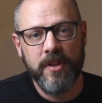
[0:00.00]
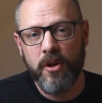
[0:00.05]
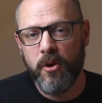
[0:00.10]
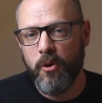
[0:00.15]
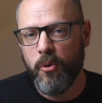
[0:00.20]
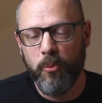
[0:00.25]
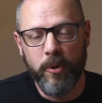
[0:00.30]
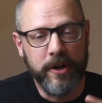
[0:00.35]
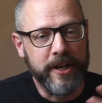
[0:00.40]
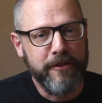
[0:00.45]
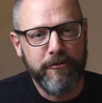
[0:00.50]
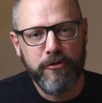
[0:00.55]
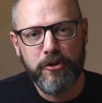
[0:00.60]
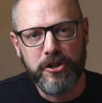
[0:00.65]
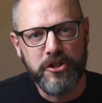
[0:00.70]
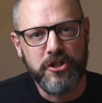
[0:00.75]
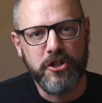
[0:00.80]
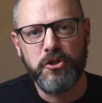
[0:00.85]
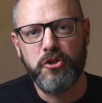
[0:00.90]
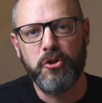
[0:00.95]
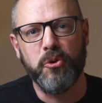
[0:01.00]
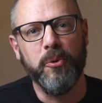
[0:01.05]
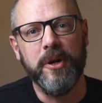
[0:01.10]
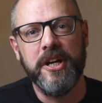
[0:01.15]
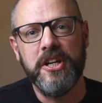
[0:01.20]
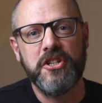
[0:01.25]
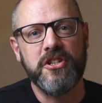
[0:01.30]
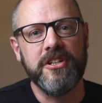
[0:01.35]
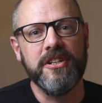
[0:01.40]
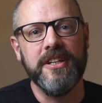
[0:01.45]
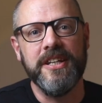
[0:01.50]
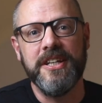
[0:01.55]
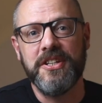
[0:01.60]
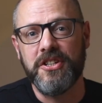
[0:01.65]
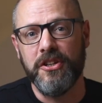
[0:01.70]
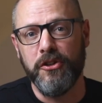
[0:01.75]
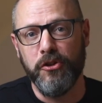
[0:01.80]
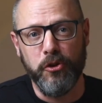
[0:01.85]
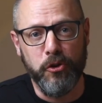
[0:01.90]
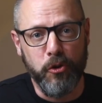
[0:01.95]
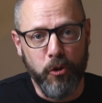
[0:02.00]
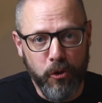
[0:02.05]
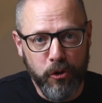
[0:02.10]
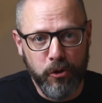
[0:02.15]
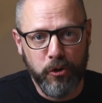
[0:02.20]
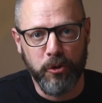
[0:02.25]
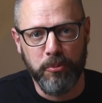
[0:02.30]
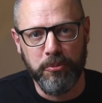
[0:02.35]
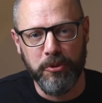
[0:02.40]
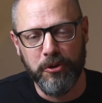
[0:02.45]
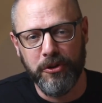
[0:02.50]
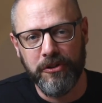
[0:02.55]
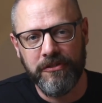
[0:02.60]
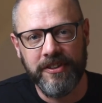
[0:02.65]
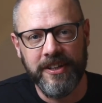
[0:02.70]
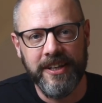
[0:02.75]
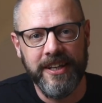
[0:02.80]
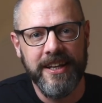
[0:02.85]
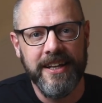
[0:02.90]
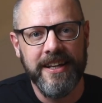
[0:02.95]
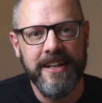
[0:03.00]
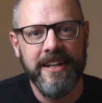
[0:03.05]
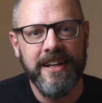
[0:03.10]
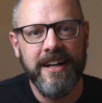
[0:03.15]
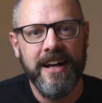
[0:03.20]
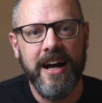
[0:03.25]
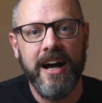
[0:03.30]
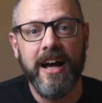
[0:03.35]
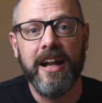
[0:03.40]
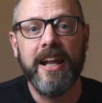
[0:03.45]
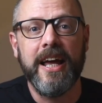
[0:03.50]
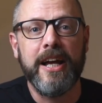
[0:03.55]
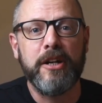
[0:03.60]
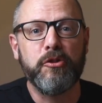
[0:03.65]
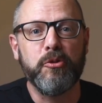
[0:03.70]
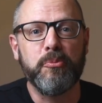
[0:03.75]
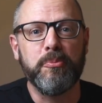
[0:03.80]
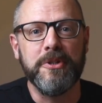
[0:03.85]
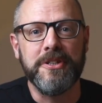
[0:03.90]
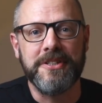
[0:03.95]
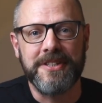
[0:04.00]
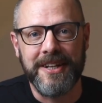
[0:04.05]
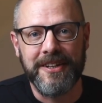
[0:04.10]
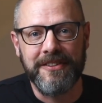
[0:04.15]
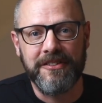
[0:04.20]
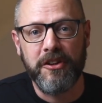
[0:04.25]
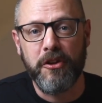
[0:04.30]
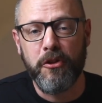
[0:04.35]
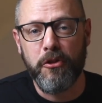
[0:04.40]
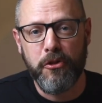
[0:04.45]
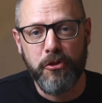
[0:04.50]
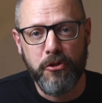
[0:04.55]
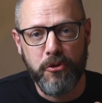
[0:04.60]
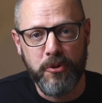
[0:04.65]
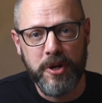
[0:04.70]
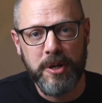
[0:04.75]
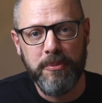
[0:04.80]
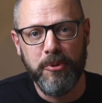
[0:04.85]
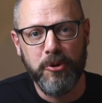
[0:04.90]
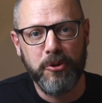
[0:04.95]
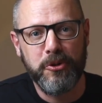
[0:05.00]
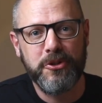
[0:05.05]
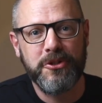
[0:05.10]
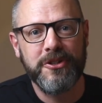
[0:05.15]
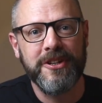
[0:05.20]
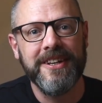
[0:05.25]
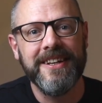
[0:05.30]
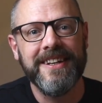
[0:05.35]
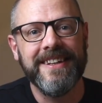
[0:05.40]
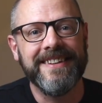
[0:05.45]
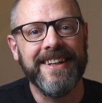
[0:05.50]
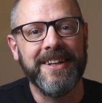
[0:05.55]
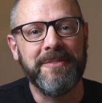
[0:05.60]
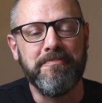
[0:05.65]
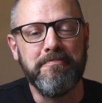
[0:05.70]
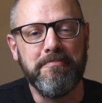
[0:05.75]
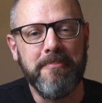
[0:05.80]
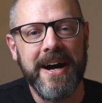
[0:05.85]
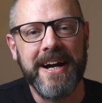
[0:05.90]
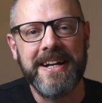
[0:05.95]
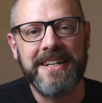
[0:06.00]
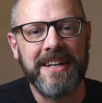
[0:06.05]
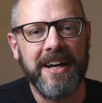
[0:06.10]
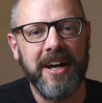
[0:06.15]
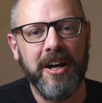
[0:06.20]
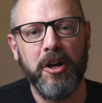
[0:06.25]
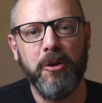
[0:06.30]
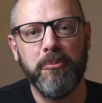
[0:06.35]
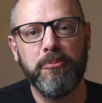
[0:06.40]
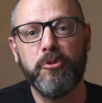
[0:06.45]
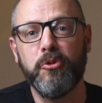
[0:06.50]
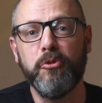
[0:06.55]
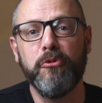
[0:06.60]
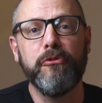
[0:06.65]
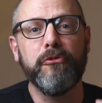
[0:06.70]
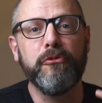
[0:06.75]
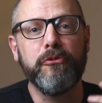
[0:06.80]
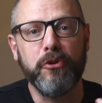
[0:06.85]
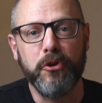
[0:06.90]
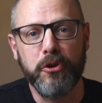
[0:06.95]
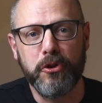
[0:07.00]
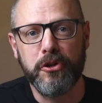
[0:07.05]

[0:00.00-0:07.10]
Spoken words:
Whatever the situation is in your community, I like to present 3 books that might help to further